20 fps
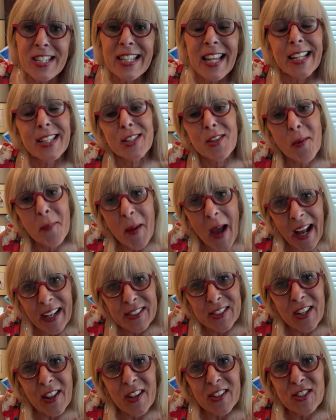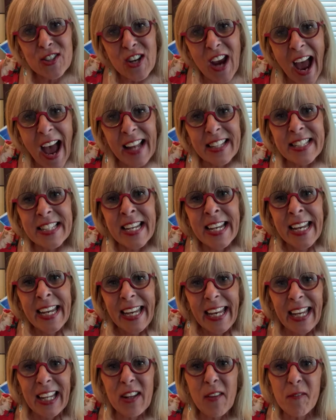let's go back to the chat
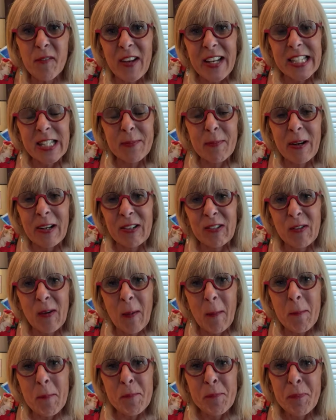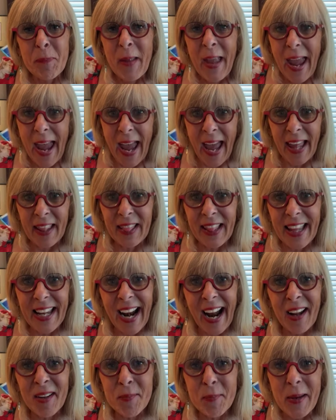in the Facebook group. And then
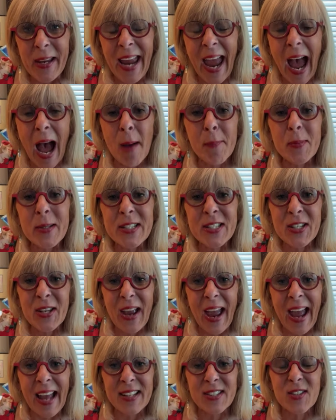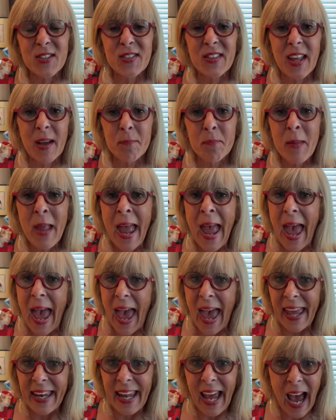I'd be happy to answer them
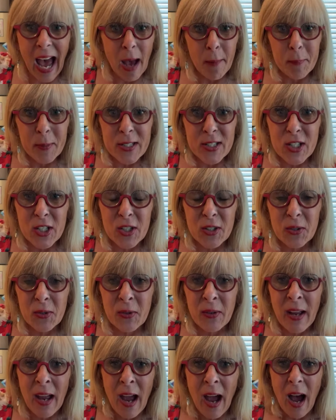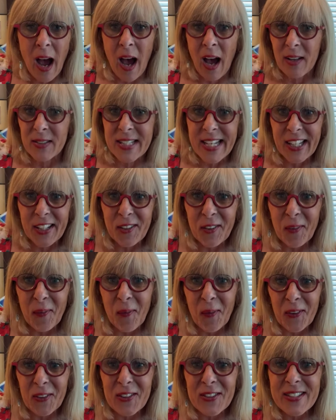and happy to take your
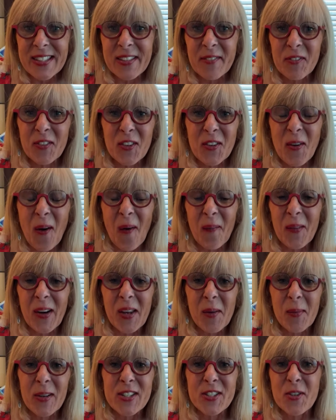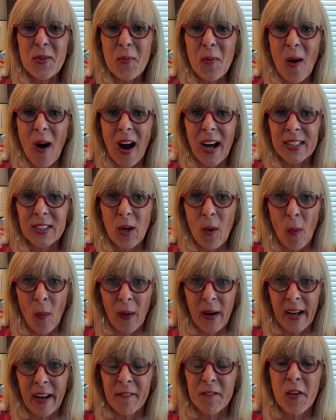orders if you know already what you want
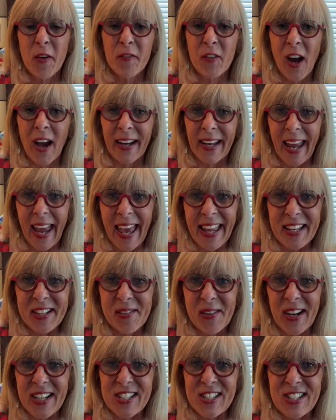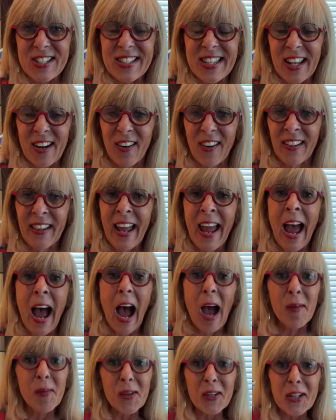or if you've got any questions at all.
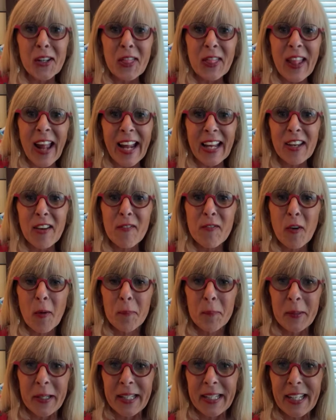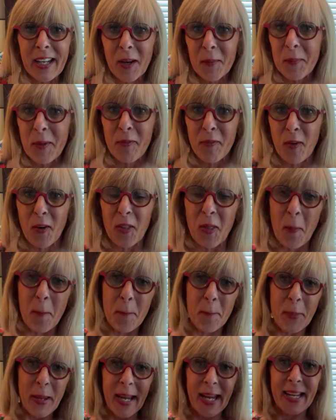I want to thank you for being here before the
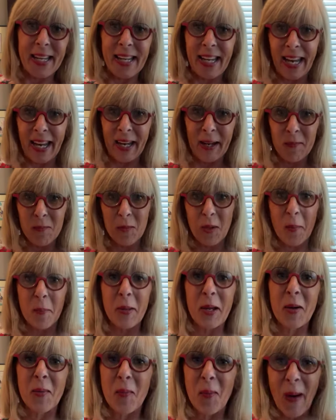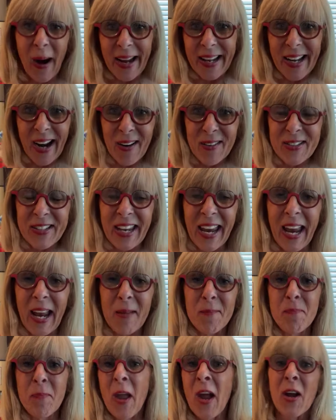big game, the big whiteout
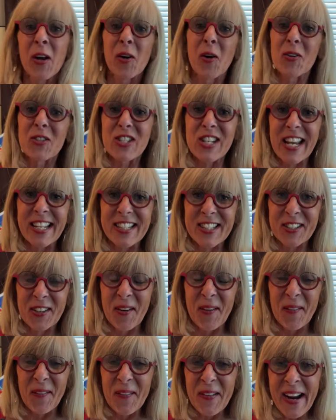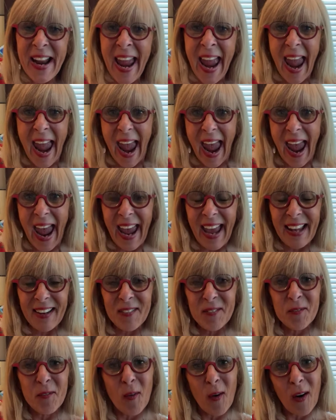game. Go Jets go.
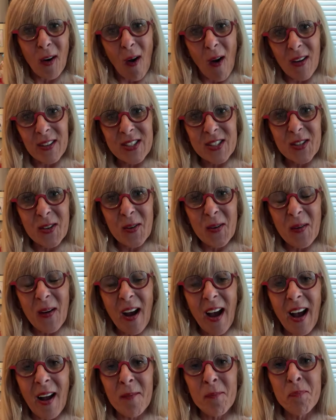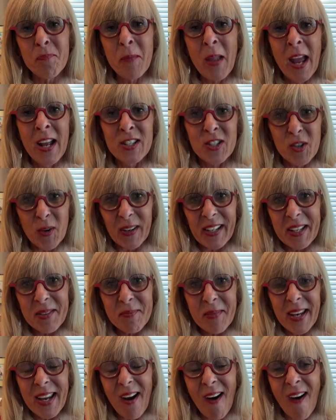And for also joining
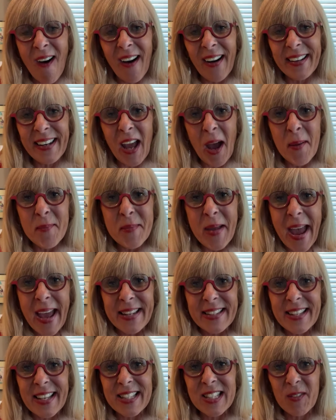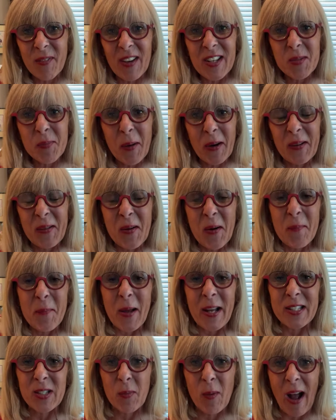me on Amanda's Facebook group
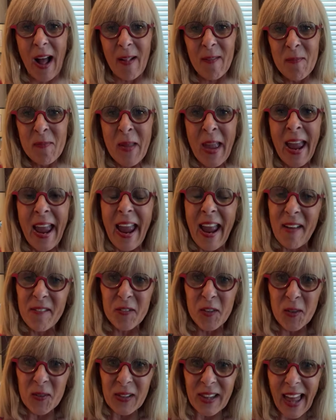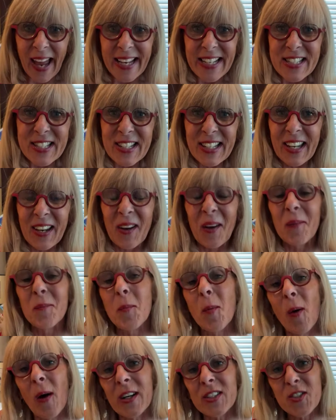as well. If you like to hear
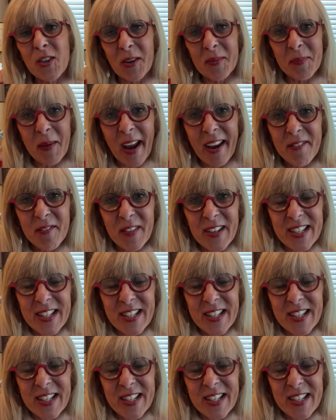more, join my